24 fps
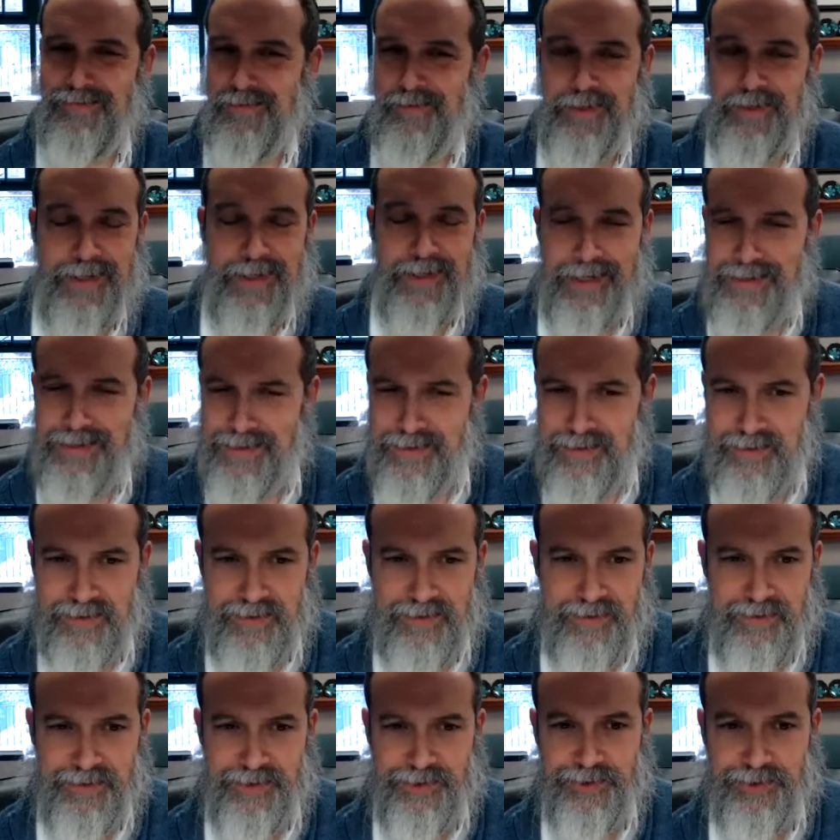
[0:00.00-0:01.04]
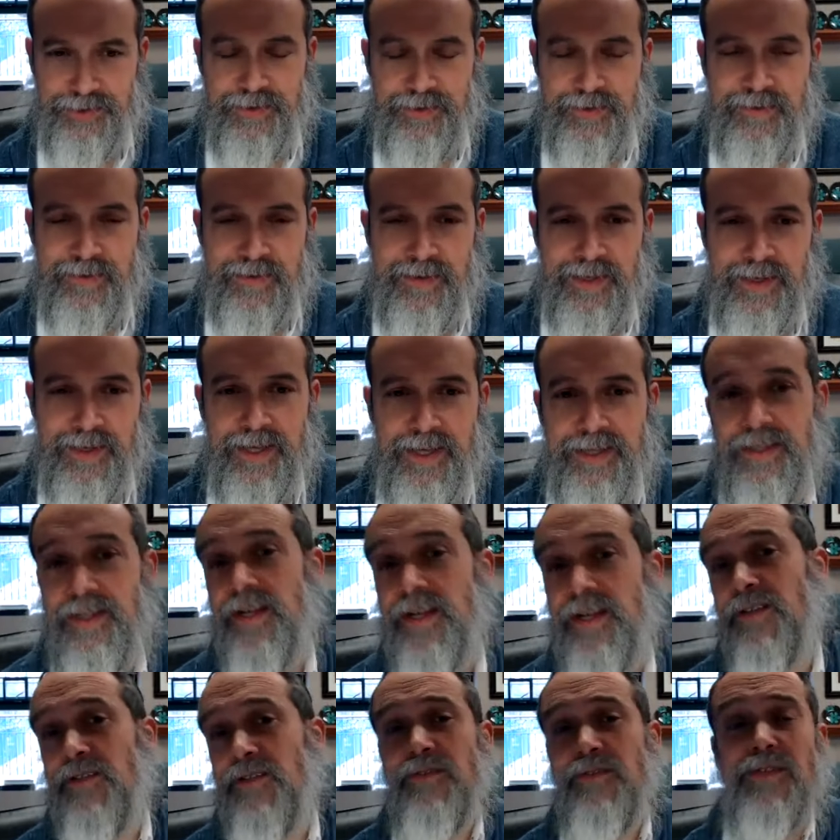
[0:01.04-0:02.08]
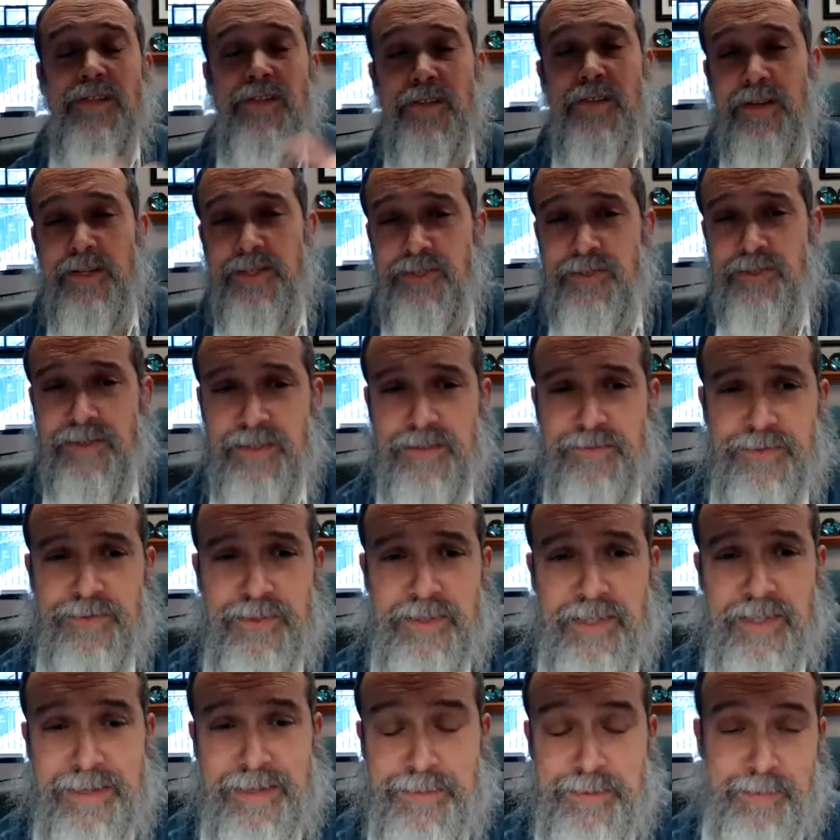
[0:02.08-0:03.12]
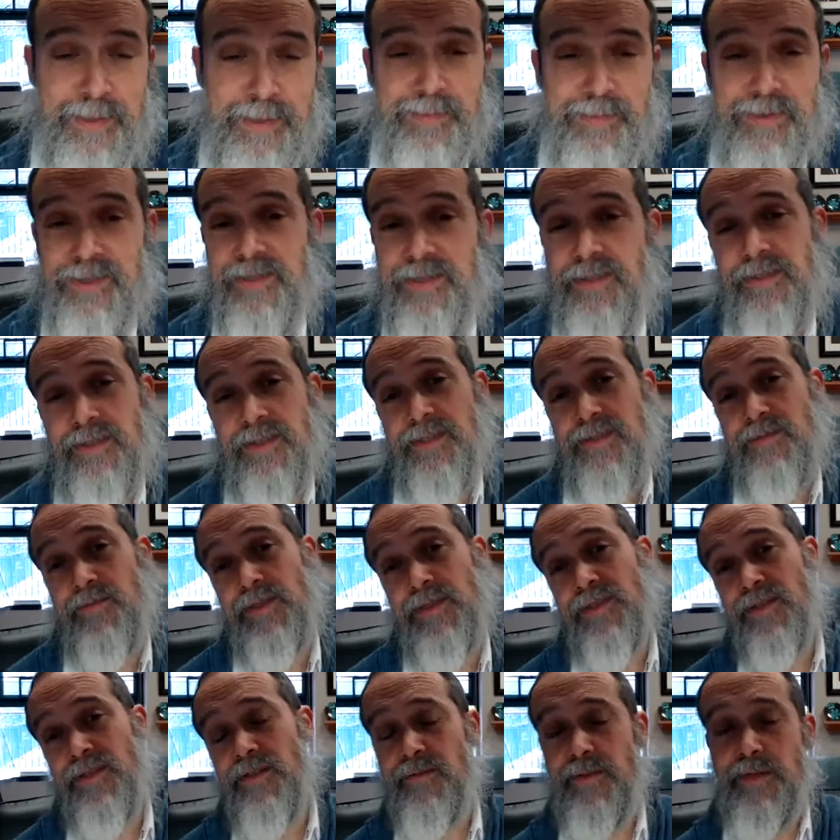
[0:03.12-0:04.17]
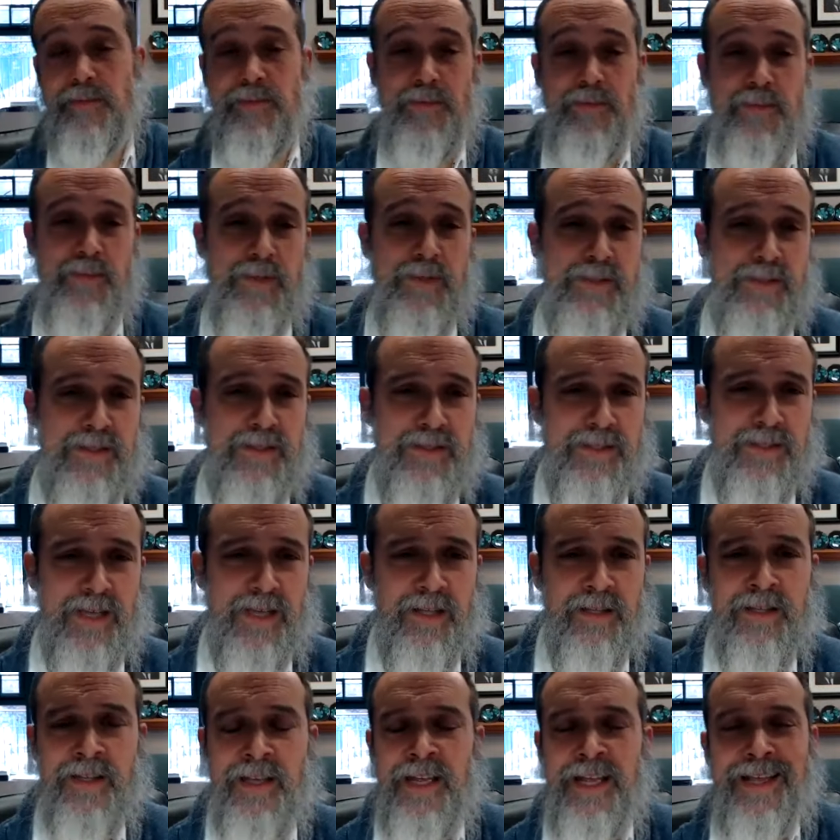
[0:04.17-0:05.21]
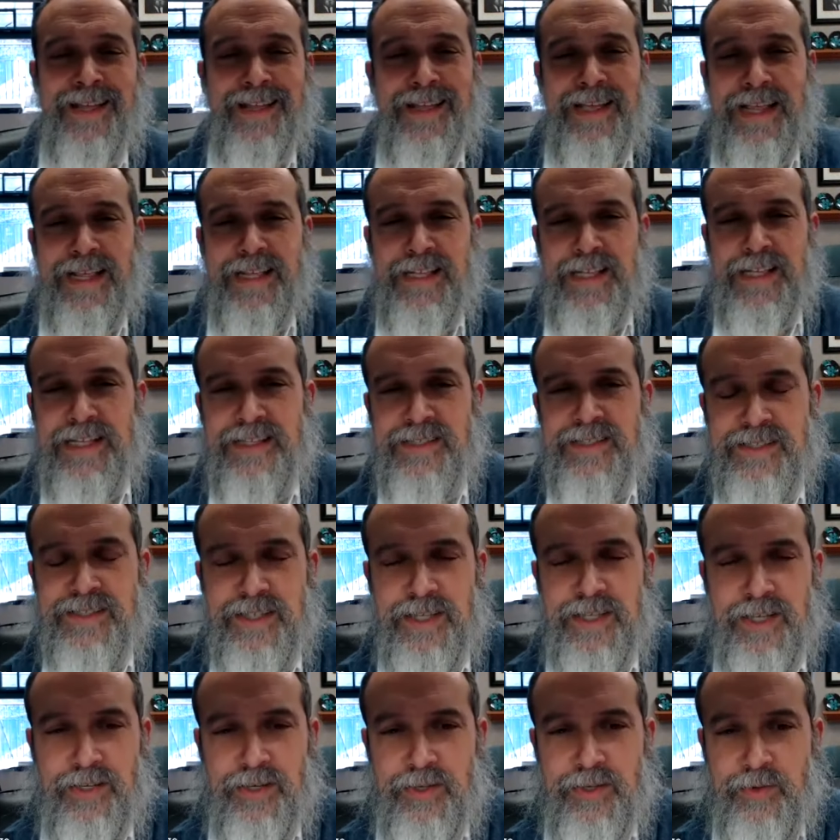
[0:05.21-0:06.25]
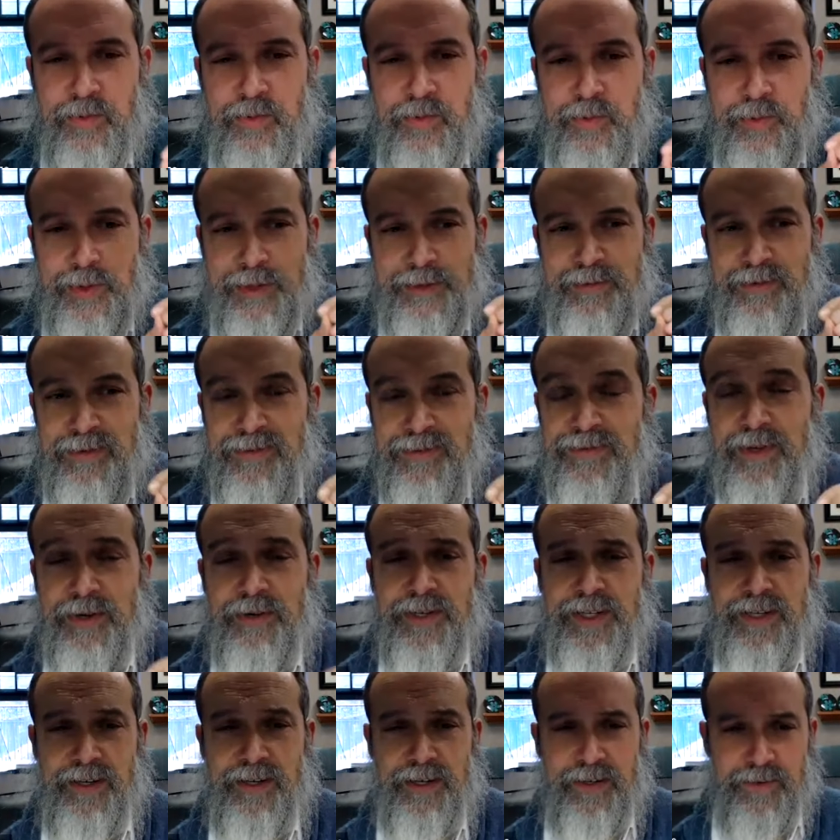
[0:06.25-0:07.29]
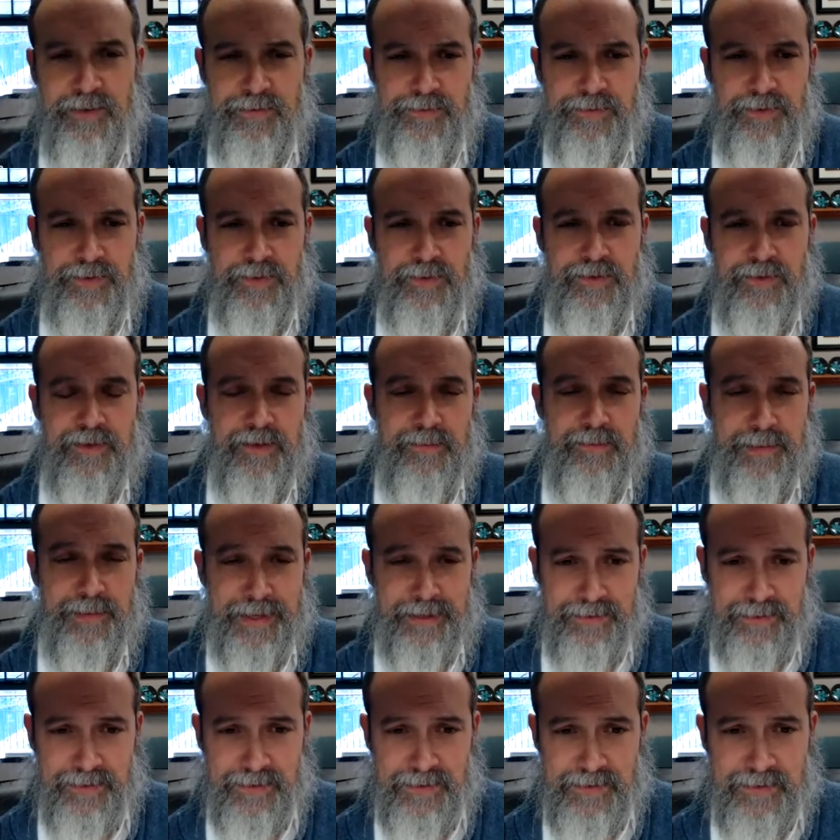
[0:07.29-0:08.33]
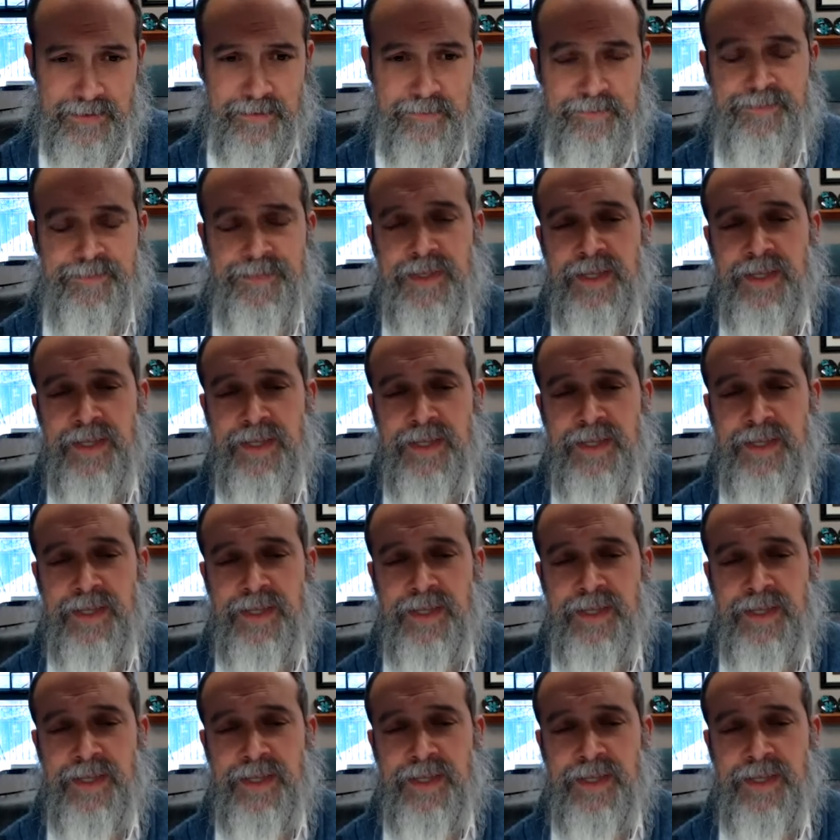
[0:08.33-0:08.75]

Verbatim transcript: the way i see the deer and then i learned that there are actually different types maybe deer doesn't mean deer maybe it means gazelle it, it's we have to be very careful about this